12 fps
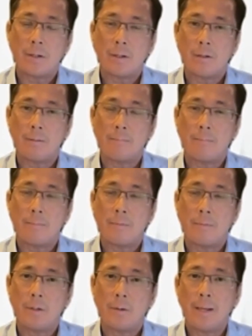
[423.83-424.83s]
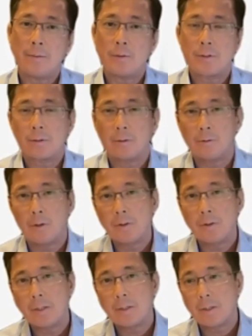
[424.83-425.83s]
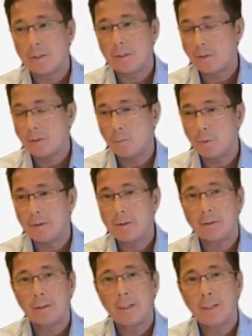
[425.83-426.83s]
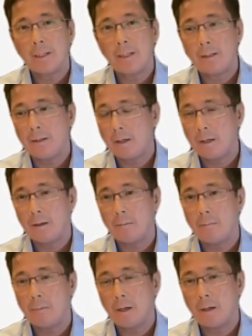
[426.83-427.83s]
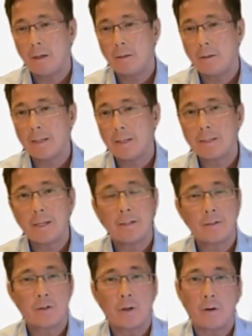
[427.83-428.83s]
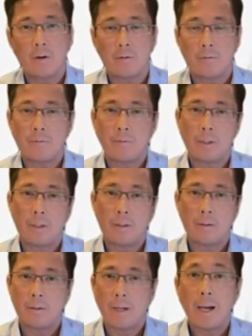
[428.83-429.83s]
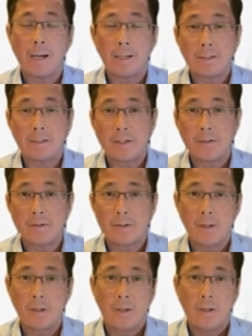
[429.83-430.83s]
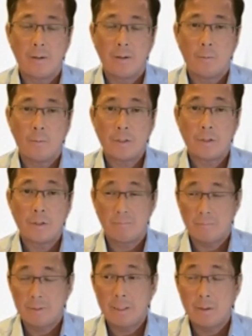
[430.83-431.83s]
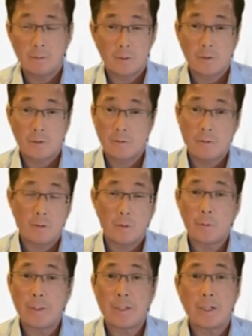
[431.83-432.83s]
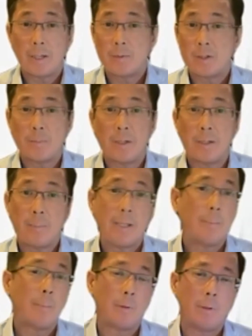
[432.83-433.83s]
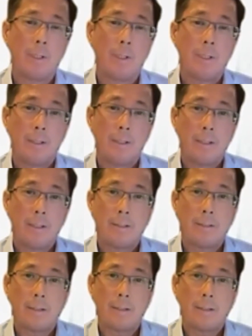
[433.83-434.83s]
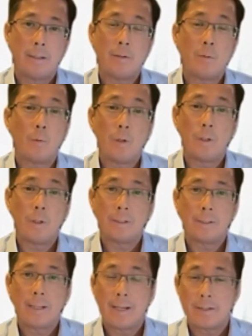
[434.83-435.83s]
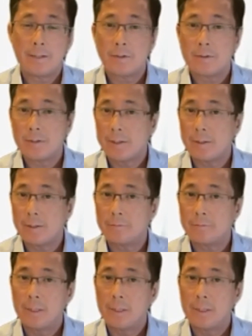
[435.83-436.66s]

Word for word: Um, you know, atherosclerosis is one of the key um, uh, uh tenets of uh, heart disease, which kills two to three times as many people in, uh, in the world and cancer itself.